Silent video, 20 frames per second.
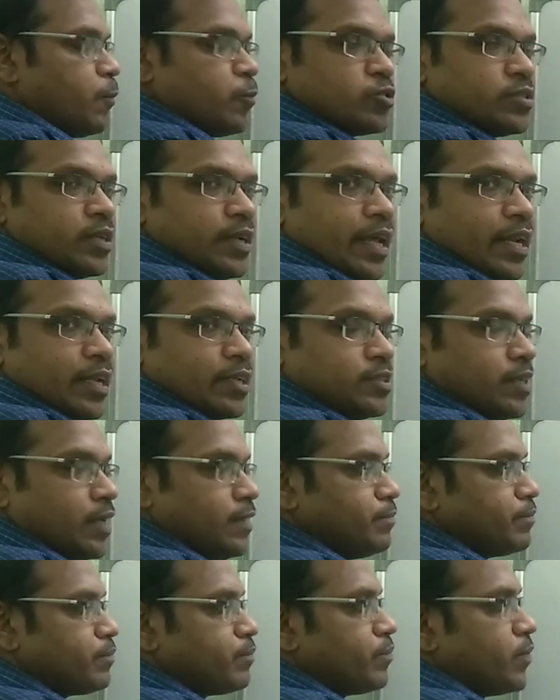as the opposite
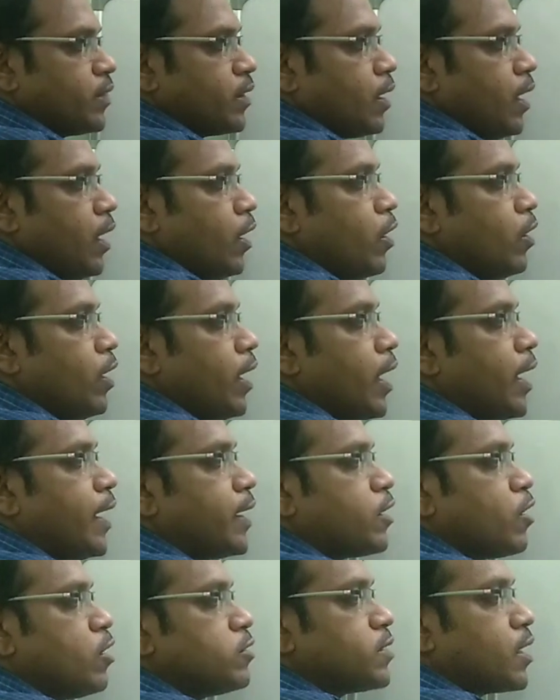direction.
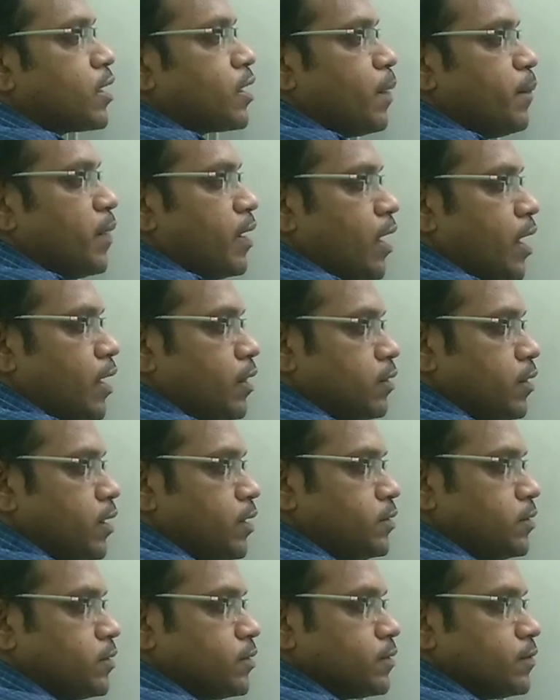Electrons are coming
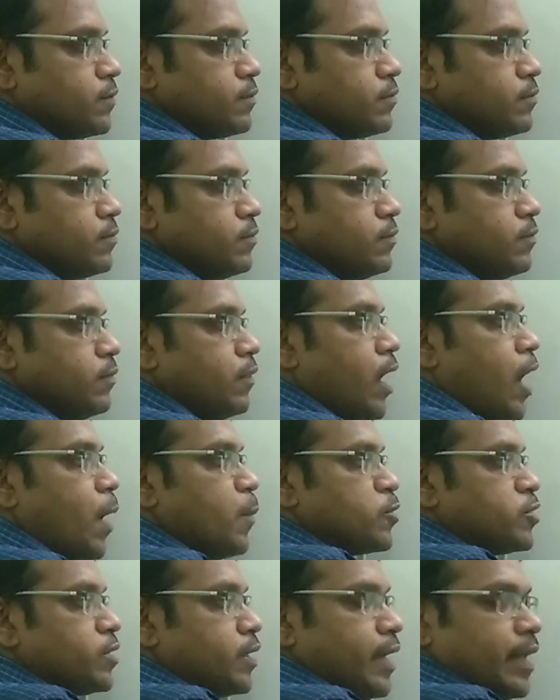like this,
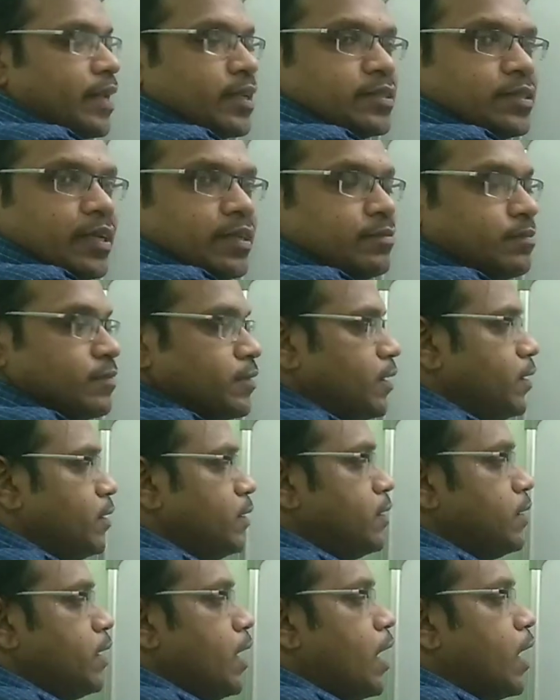opposite
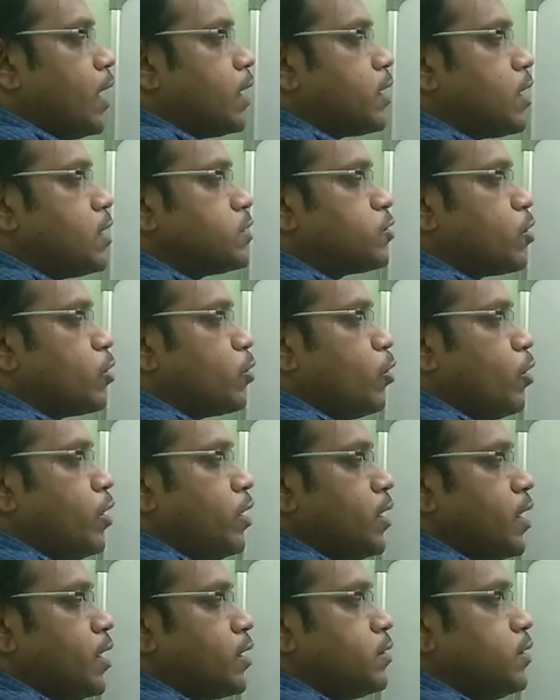direction. Electrons
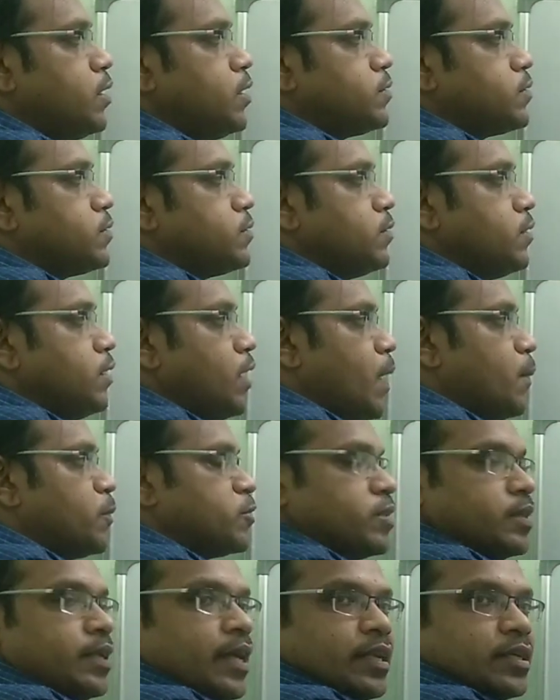are going like this,
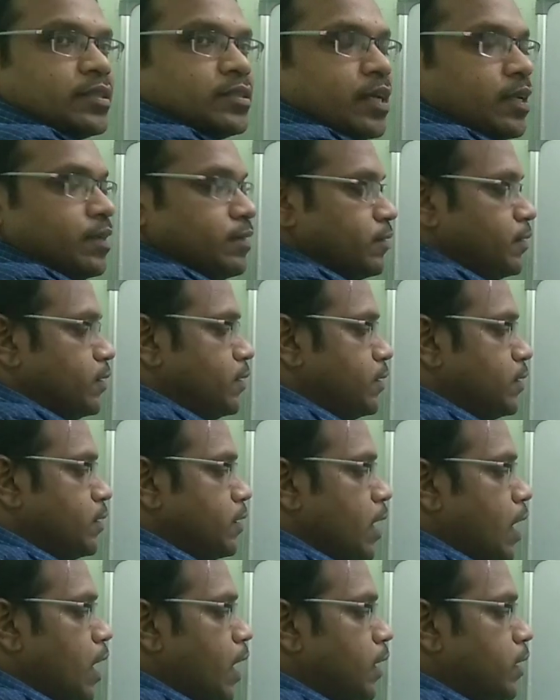opposite direction.
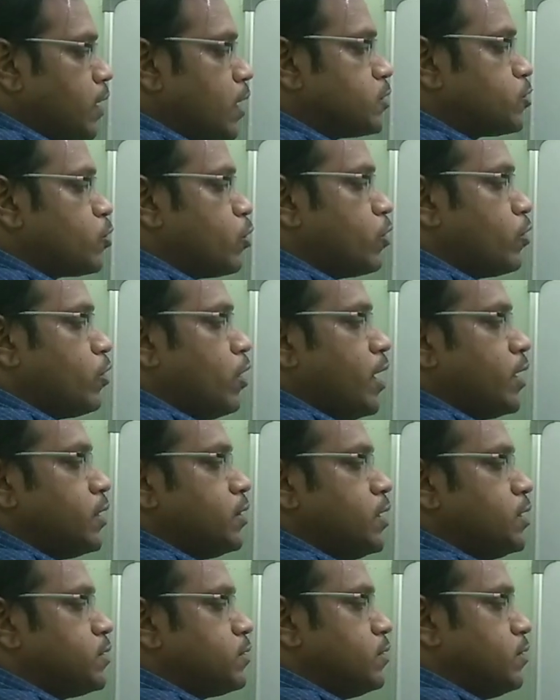Electrons are
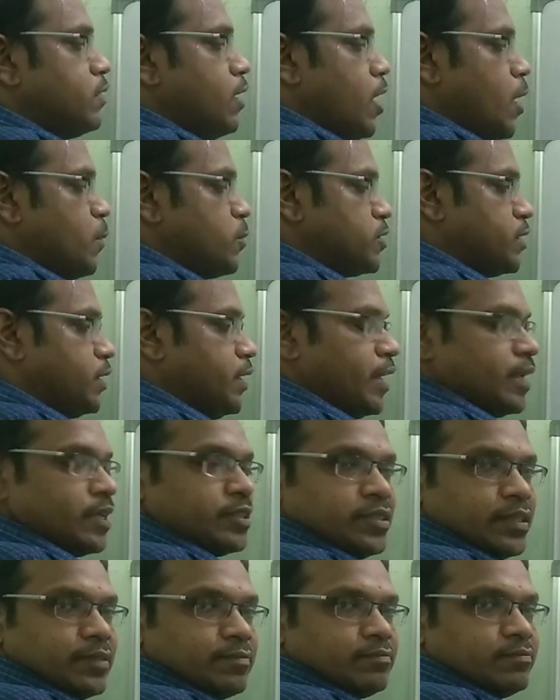going like this,
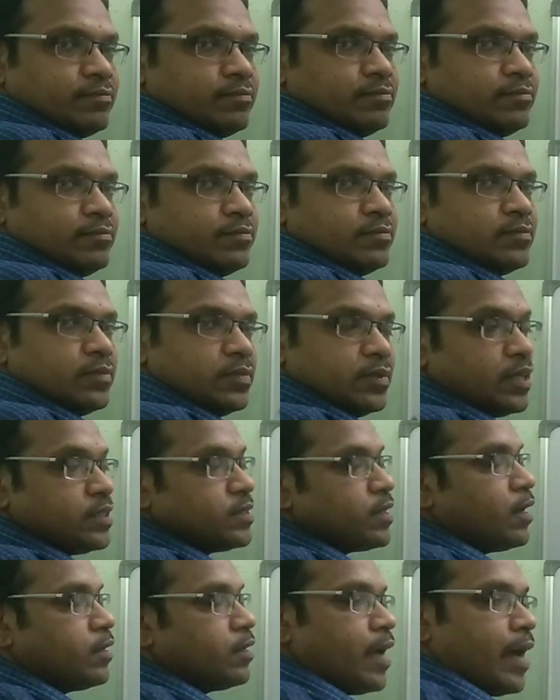opposite direction.
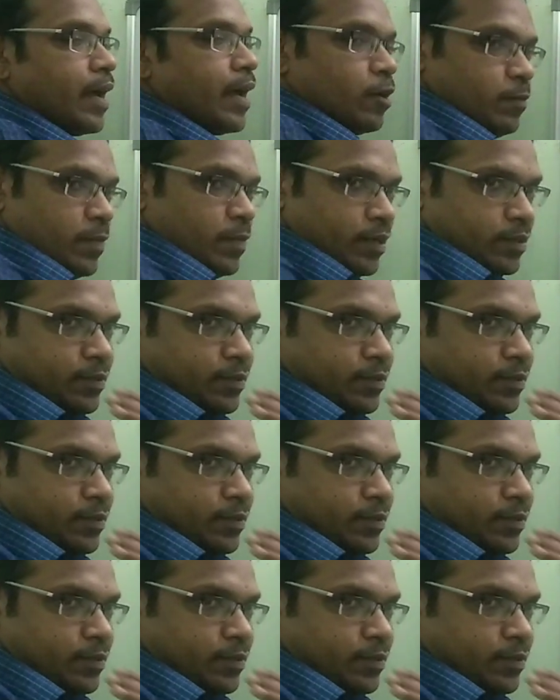These are the